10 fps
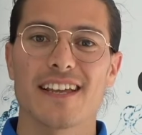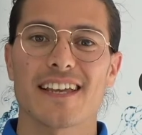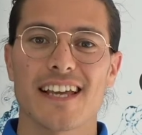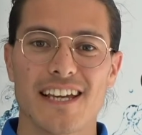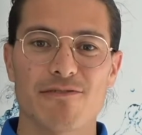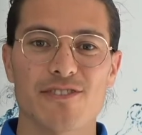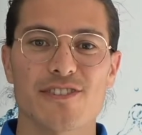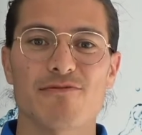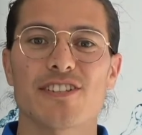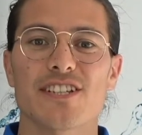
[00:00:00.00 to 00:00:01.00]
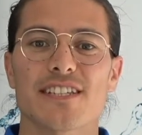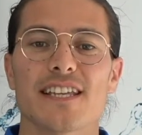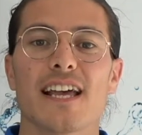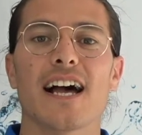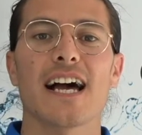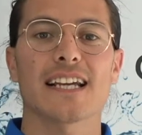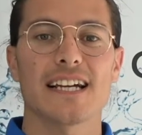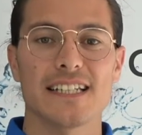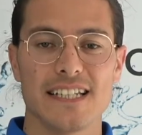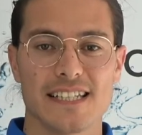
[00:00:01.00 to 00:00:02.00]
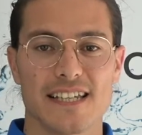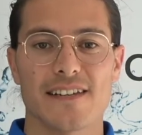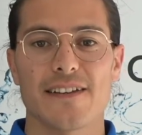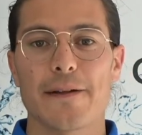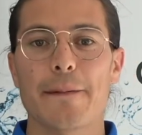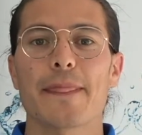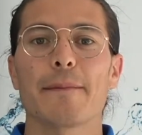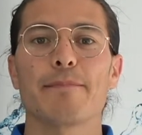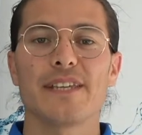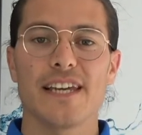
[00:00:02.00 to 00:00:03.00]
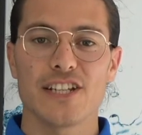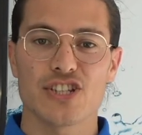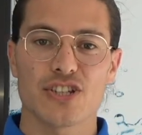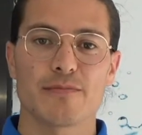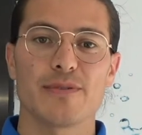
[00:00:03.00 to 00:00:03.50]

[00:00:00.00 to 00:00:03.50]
Kangen water, which is alkalinity, a pH.